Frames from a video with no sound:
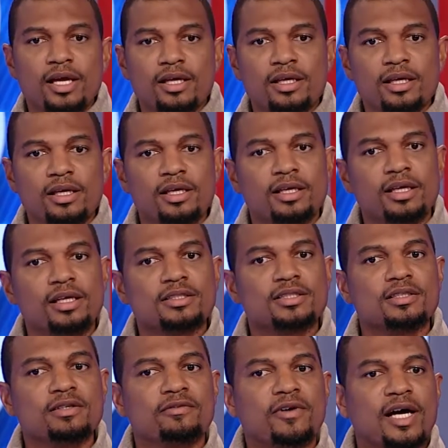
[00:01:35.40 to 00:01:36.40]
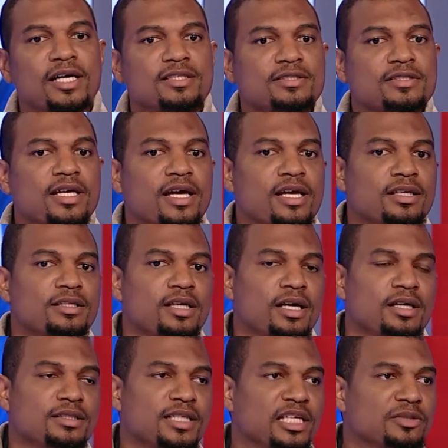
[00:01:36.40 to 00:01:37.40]
It's a device
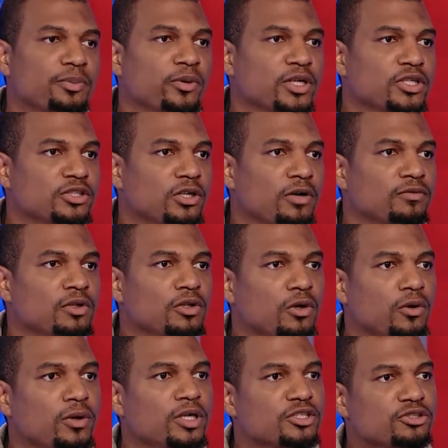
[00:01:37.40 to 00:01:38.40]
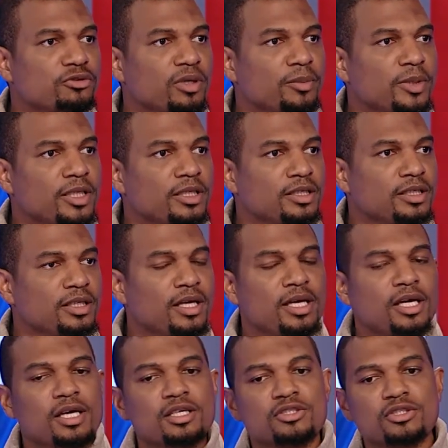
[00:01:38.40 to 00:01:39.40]
that takes pressure off the lower extremity.
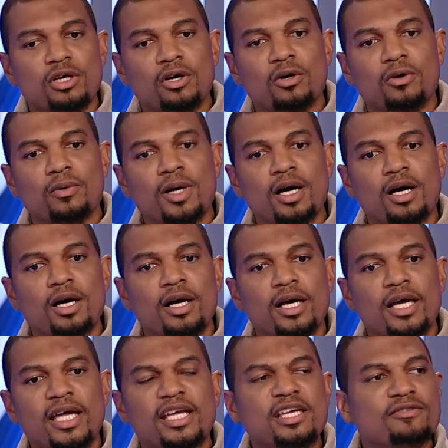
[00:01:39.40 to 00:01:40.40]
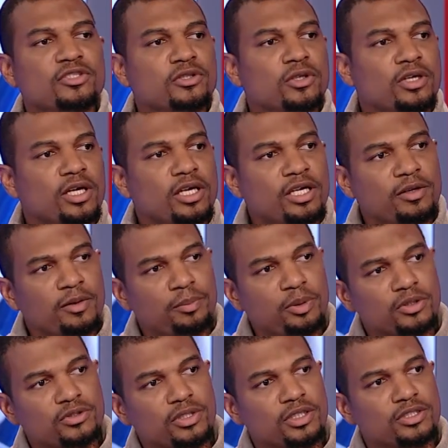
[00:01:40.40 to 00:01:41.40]
So it gives you, it
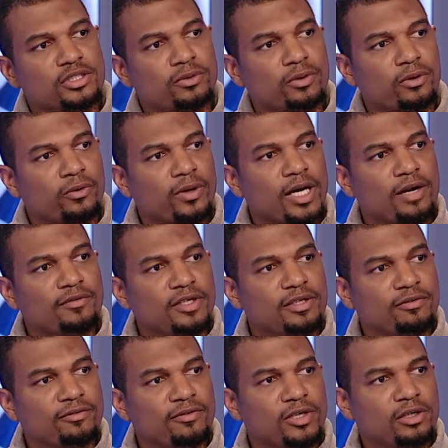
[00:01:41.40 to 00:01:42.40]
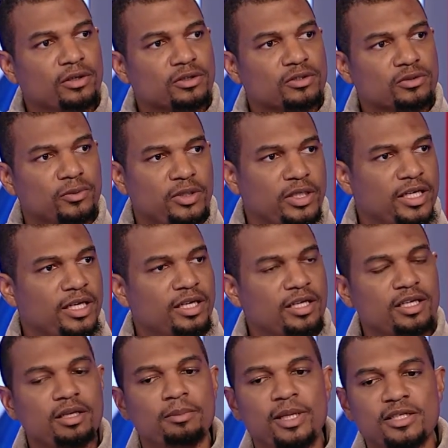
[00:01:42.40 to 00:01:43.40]
puts you in a zero gravity feel. So when you get in
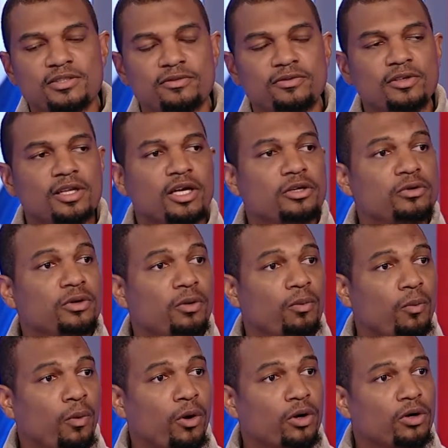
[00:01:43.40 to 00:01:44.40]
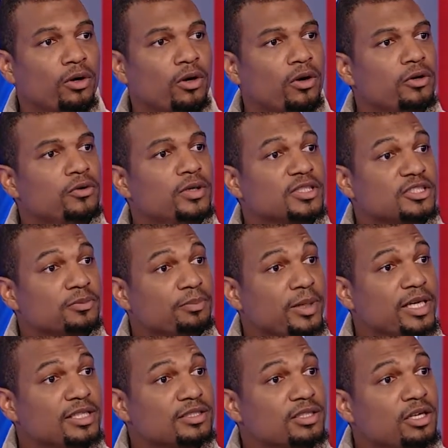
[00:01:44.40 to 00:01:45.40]
it, it makes you feel like you're in water or you're in
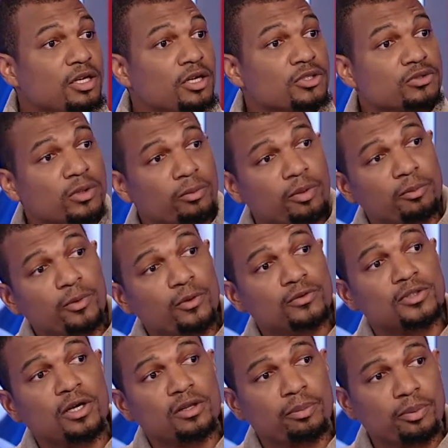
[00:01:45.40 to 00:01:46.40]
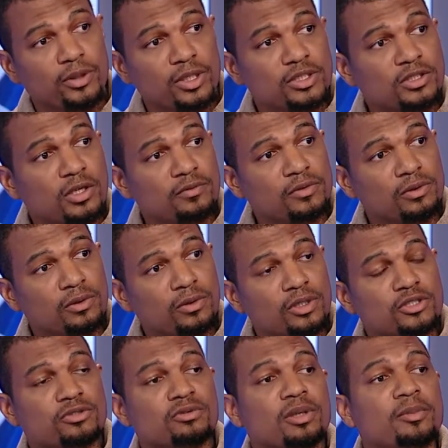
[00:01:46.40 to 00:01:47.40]
space. So it removes all the pressure off the lower
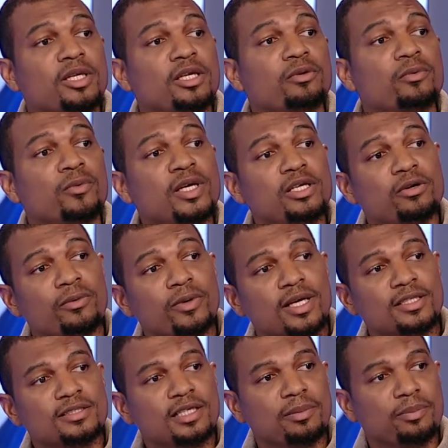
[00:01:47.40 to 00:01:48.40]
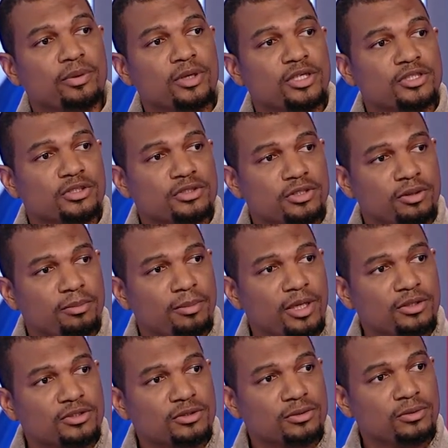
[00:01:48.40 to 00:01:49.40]
extremity, redirects that pressure to the
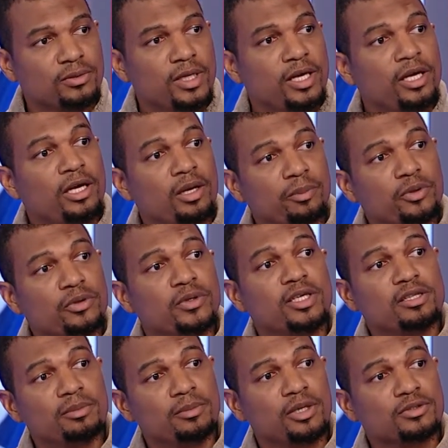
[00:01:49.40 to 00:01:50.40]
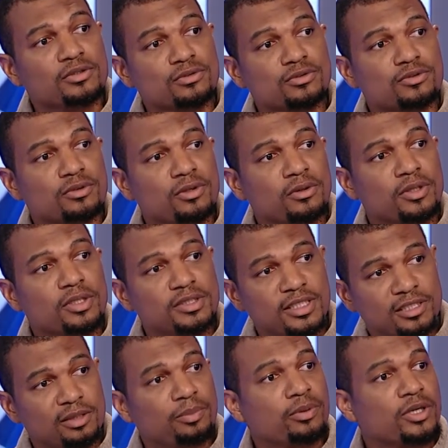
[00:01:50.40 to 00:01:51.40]
muscle, helping you get the muscle stronger to
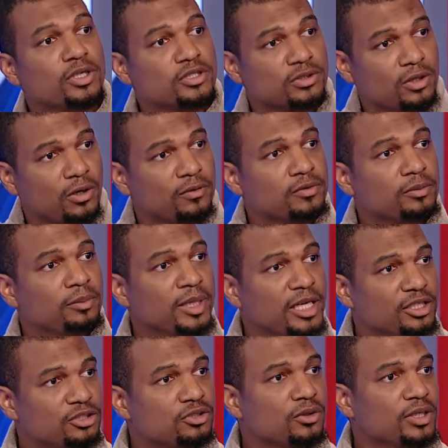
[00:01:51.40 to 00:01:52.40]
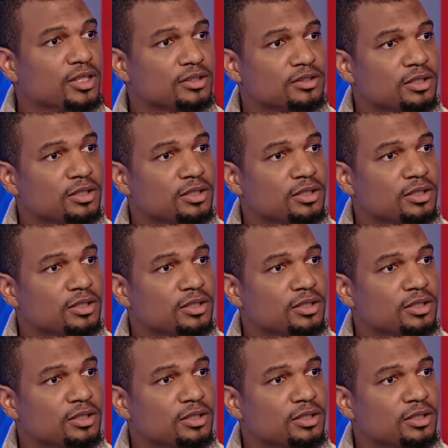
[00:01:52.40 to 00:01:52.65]
take the pressure off the bad joints.